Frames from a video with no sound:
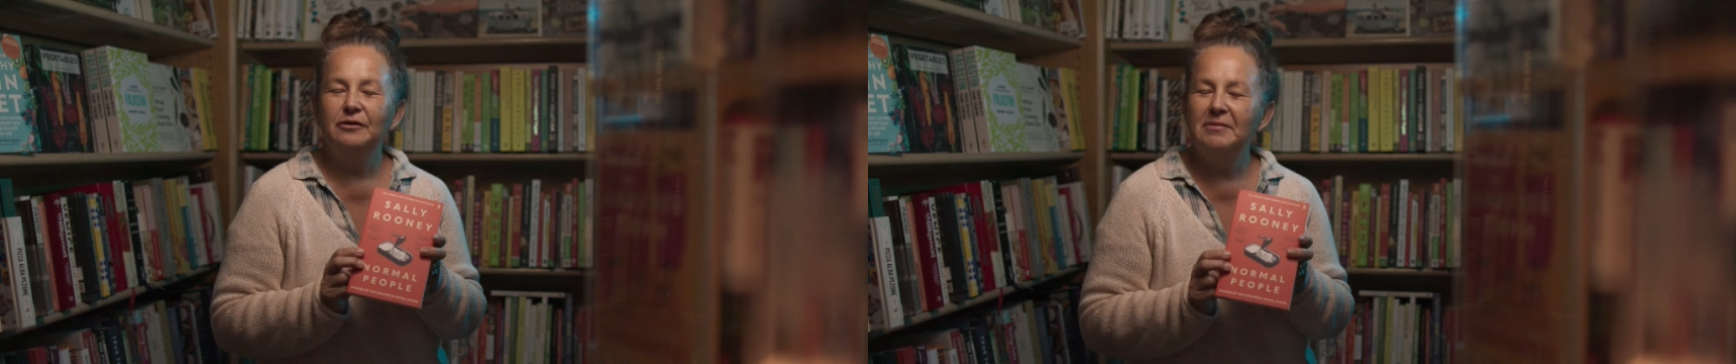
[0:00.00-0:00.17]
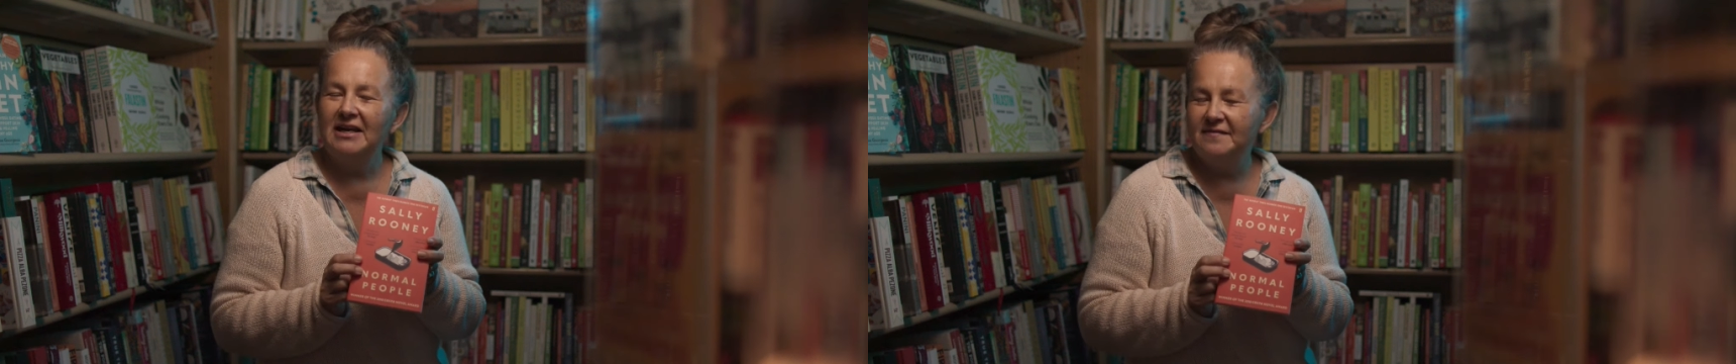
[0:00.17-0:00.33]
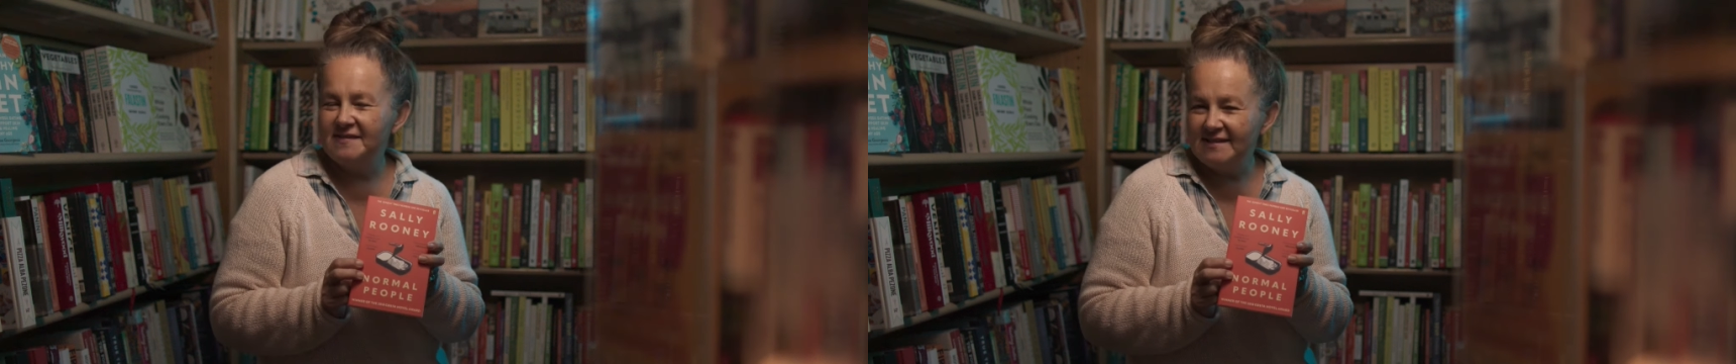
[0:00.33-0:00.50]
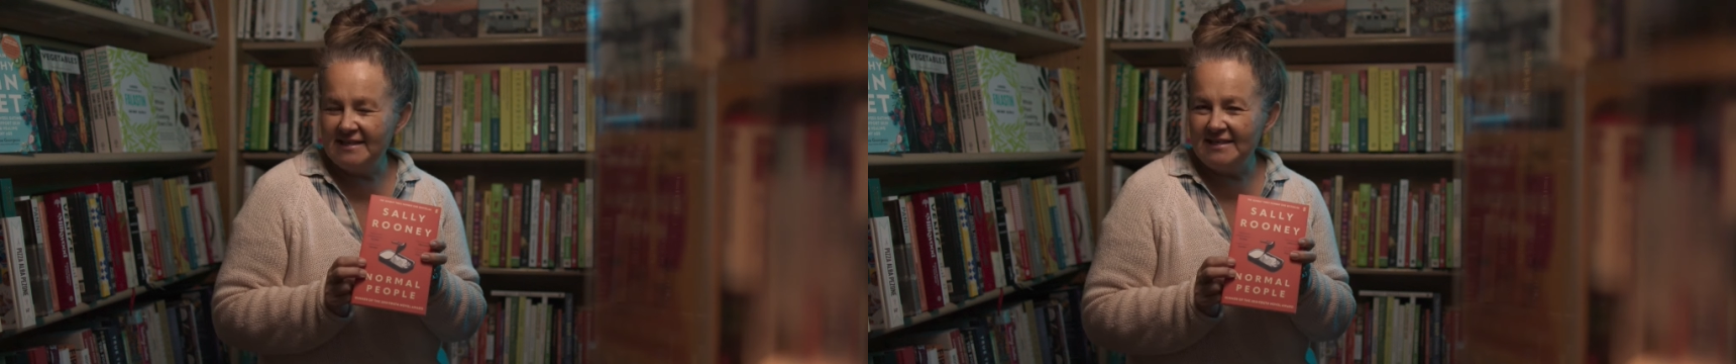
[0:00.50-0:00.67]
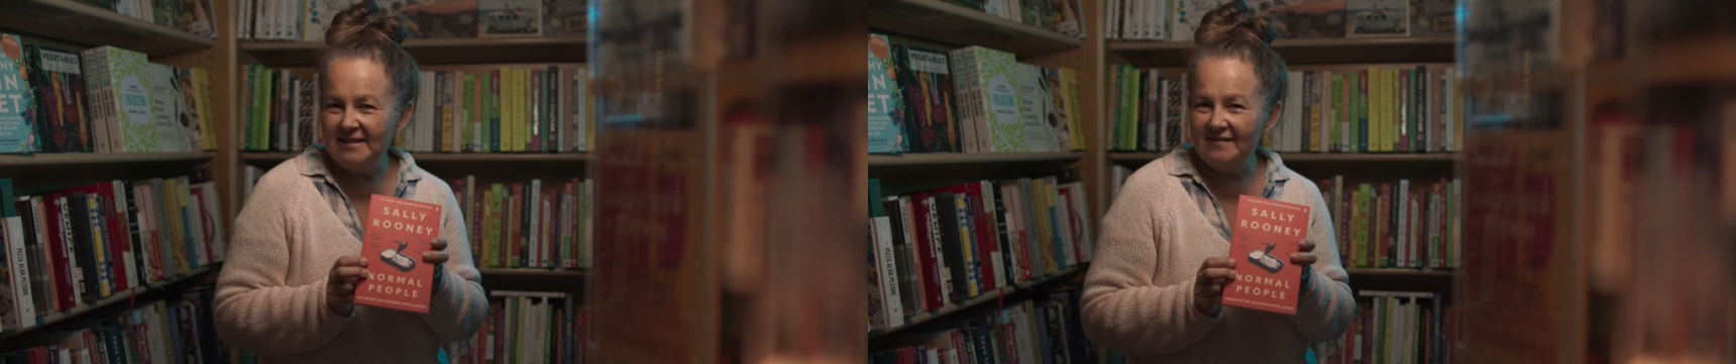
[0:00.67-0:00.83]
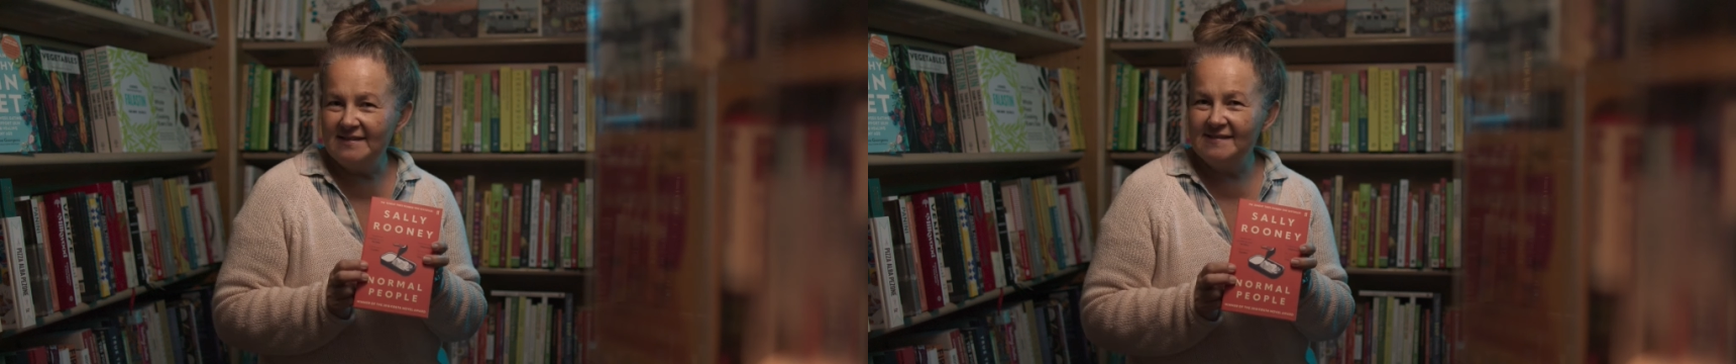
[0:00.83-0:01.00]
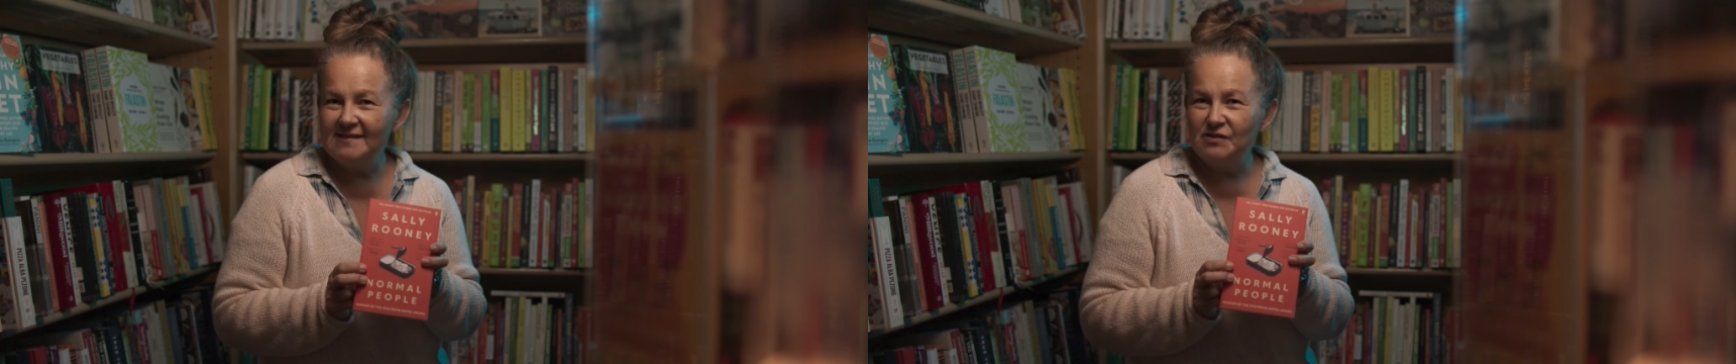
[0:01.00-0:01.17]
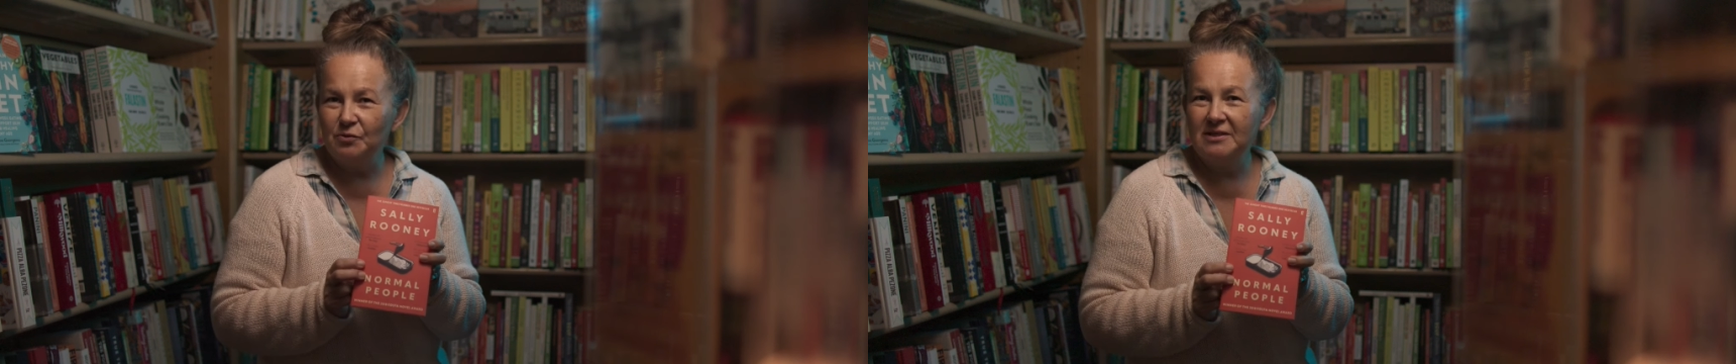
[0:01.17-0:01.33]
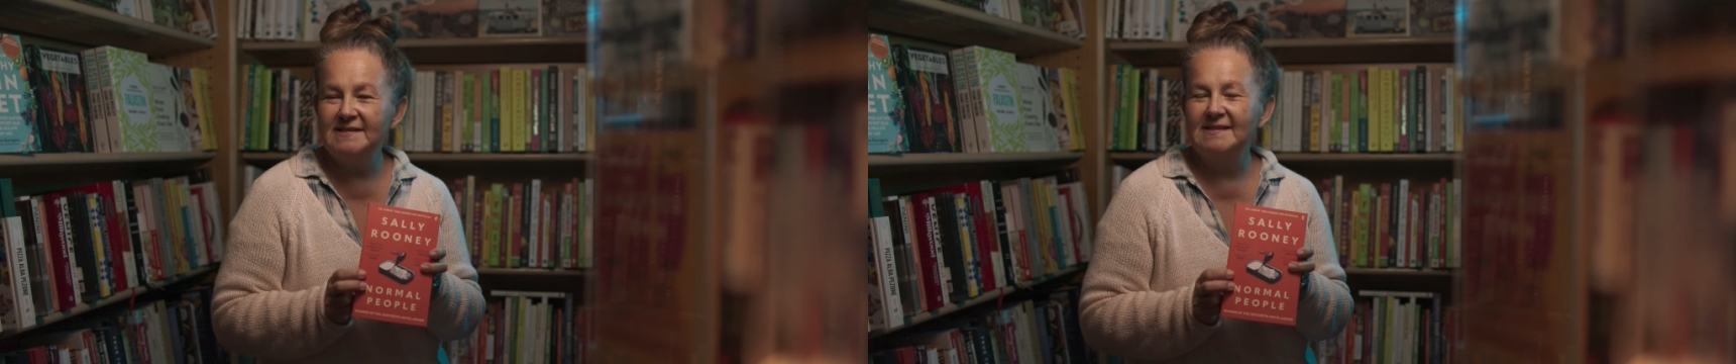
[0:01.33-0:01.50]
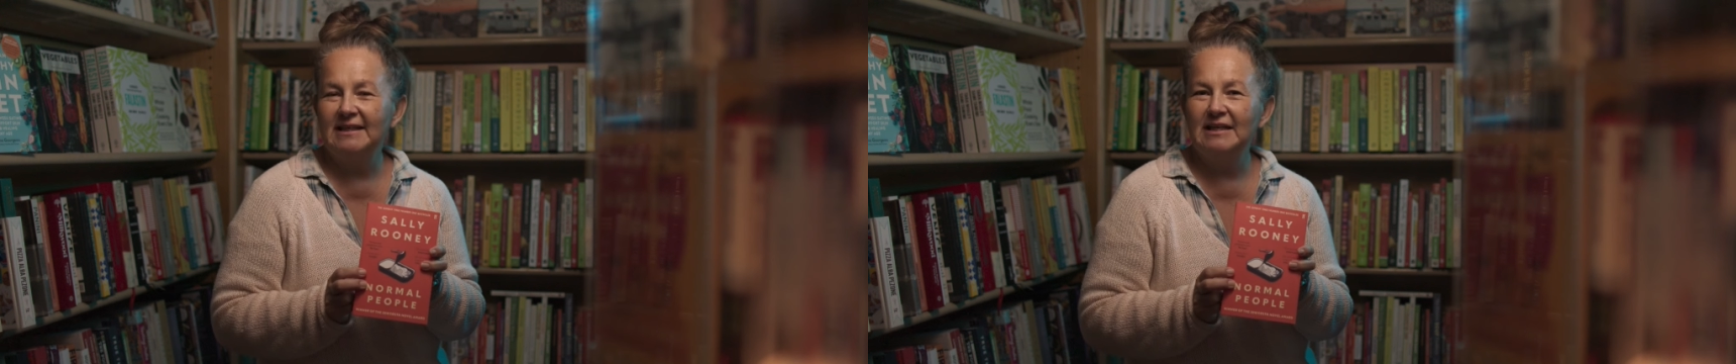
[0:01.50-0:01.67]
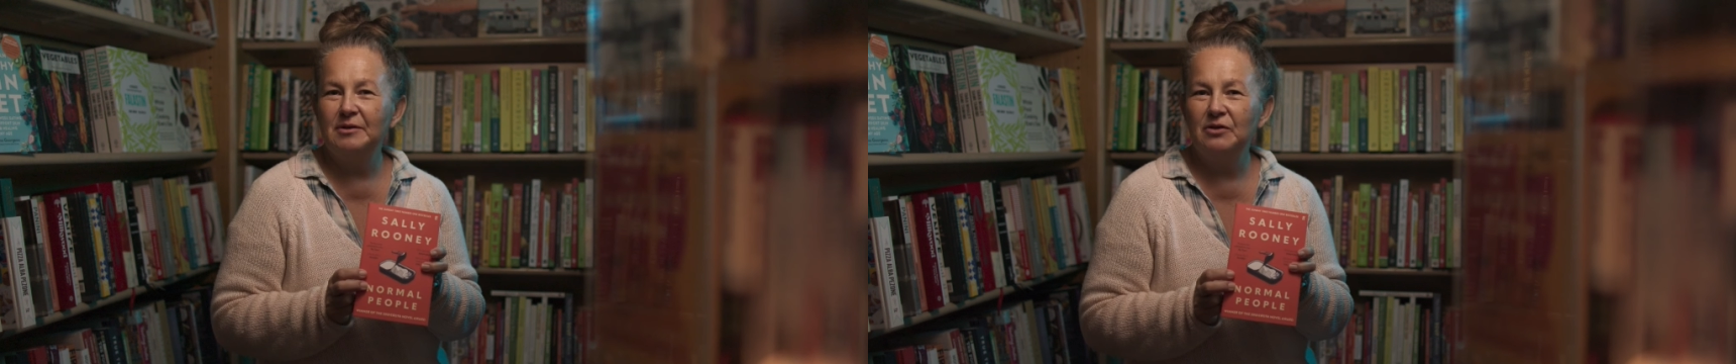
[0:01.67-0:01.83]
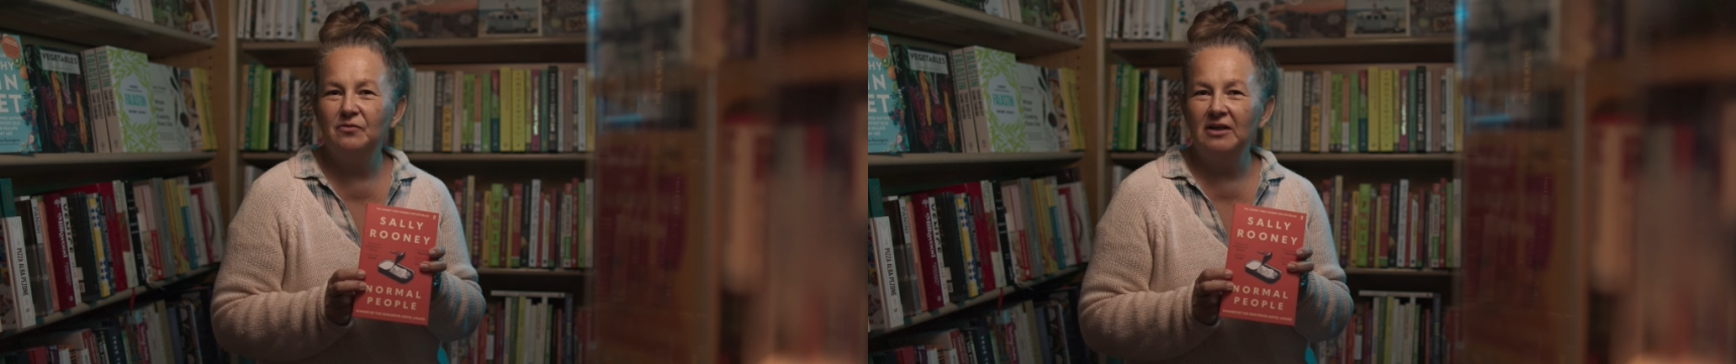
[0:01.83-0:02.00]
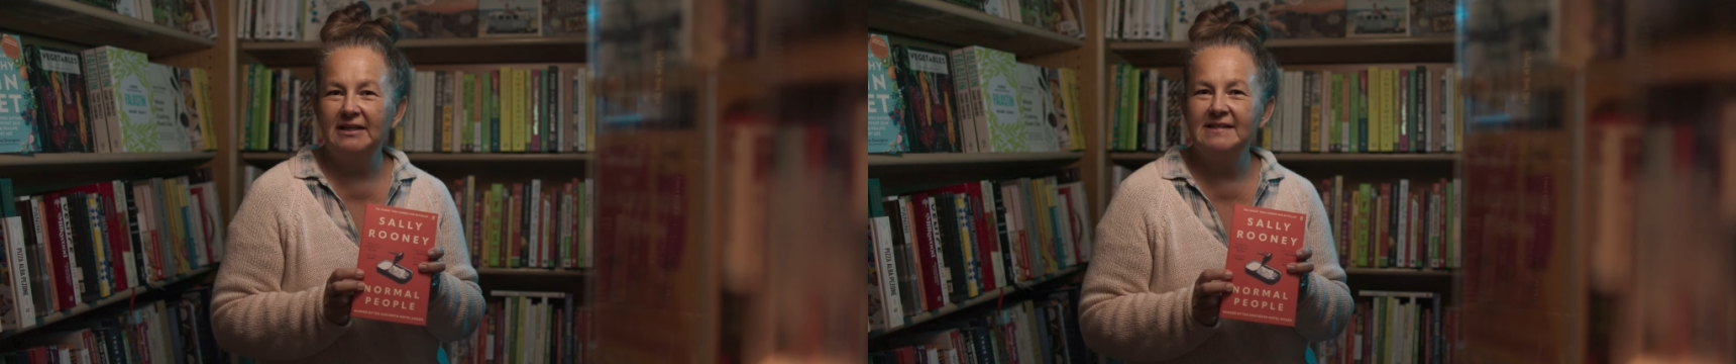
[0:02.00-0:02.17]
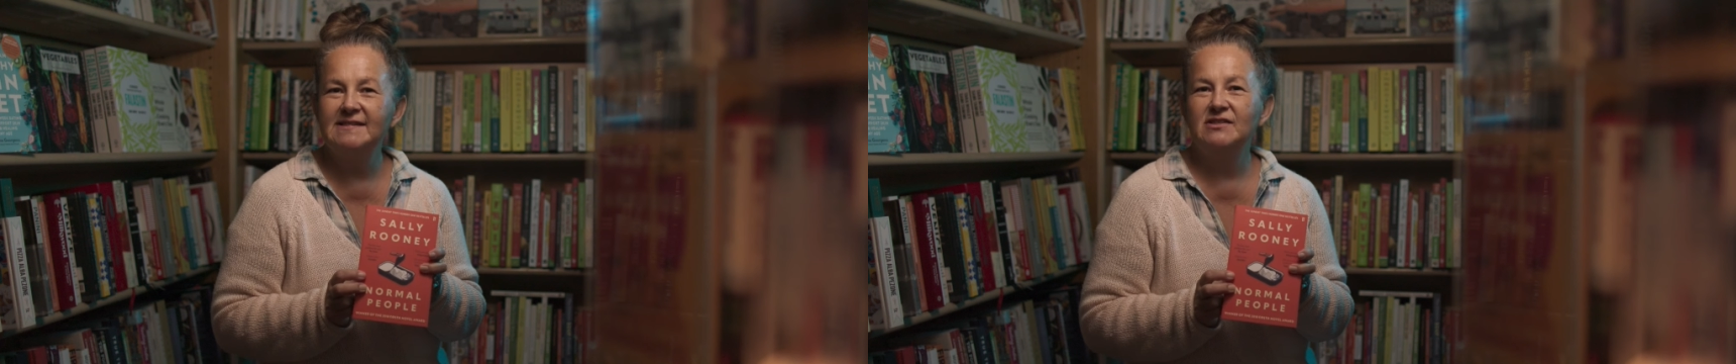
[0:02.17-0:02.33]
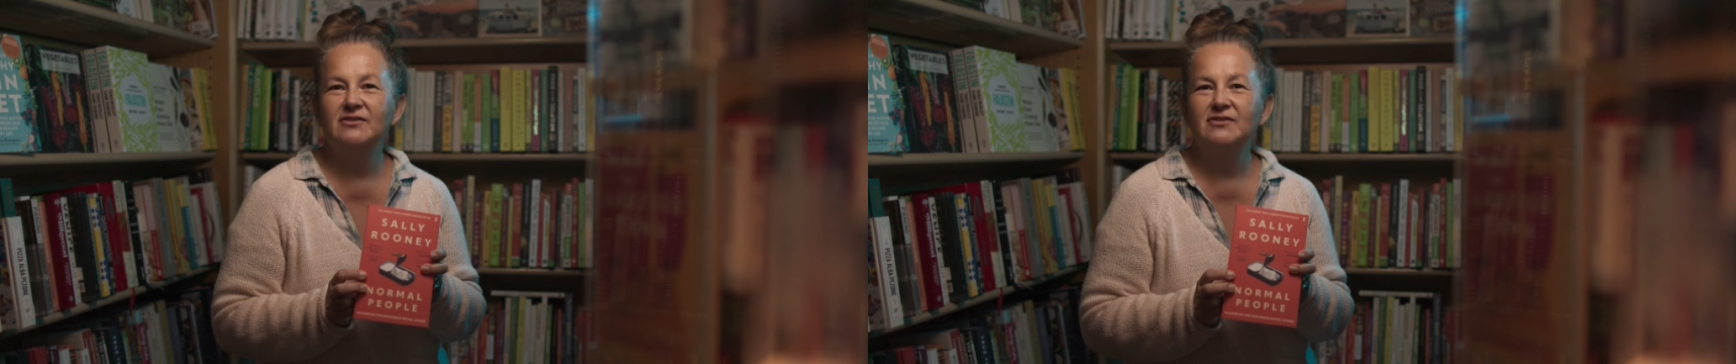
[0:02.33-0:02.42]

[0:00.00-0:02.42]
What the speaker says: You may have seen that this has recently been released